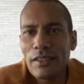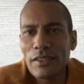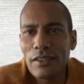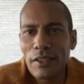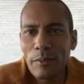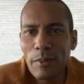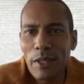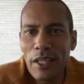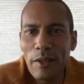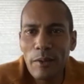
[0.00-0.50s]

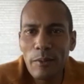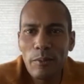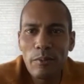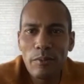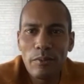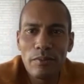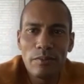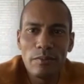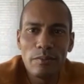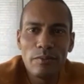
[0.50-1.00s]
my
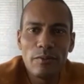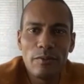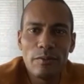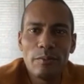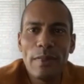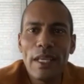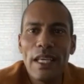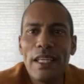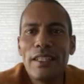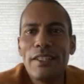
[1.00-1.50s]

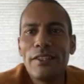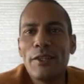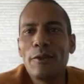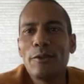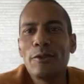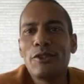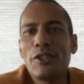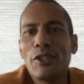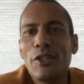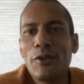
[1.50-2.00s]
main
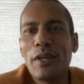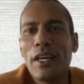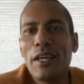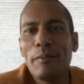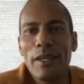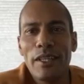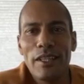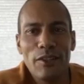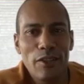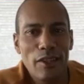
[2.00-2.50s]
dojo. I
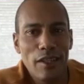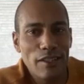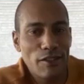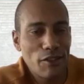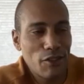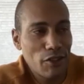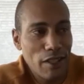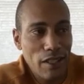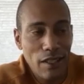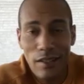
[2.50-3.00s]
might cross
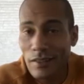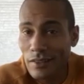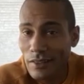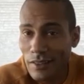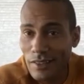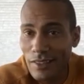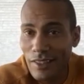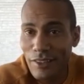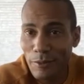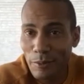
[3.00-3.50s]
train
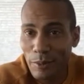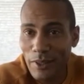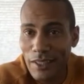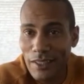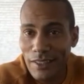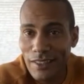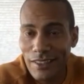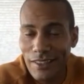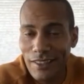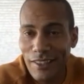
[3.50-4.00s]
in other
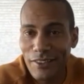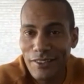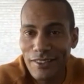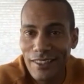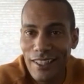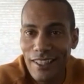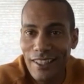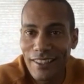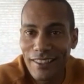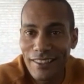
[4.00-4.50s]
places out
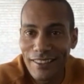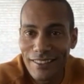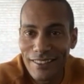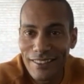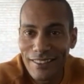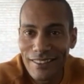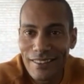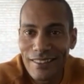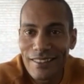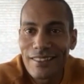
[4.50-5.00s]
there,
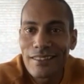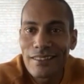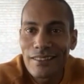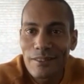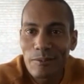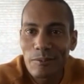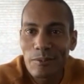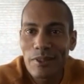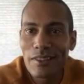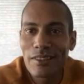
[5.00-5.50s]

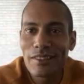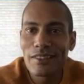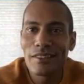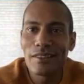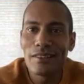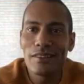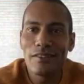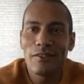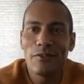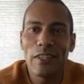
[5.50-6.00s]
but
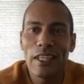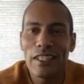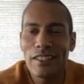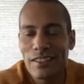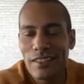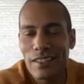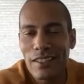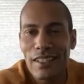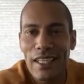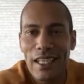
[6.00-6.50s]

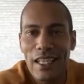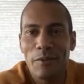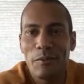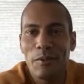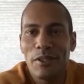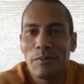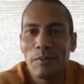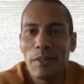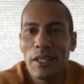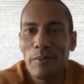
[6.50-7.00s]
Investing
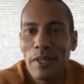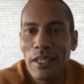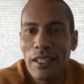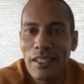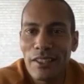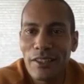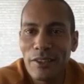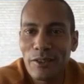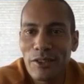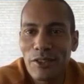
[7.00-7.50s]
Academy is my
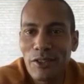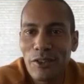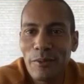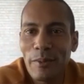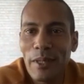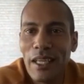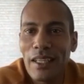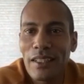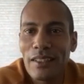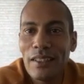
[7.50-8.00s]
main dojo,
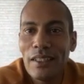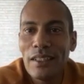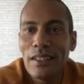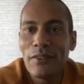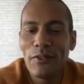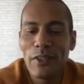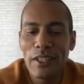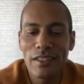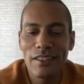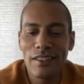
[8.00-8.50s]
man.
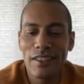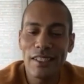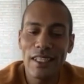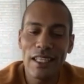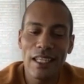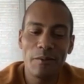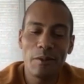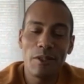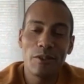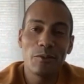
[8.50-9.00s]
Investing
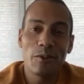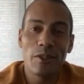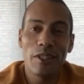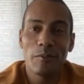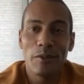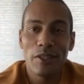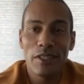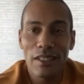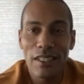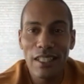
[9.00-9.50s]
Academy is where
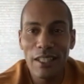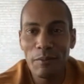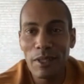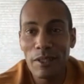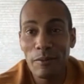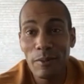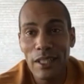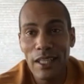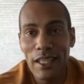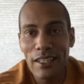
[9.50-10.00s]
I'm gonna get
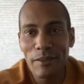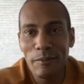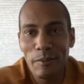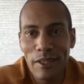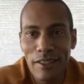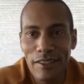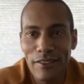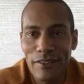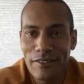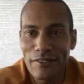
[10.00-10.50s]
my black
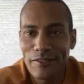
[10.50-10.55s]
belt.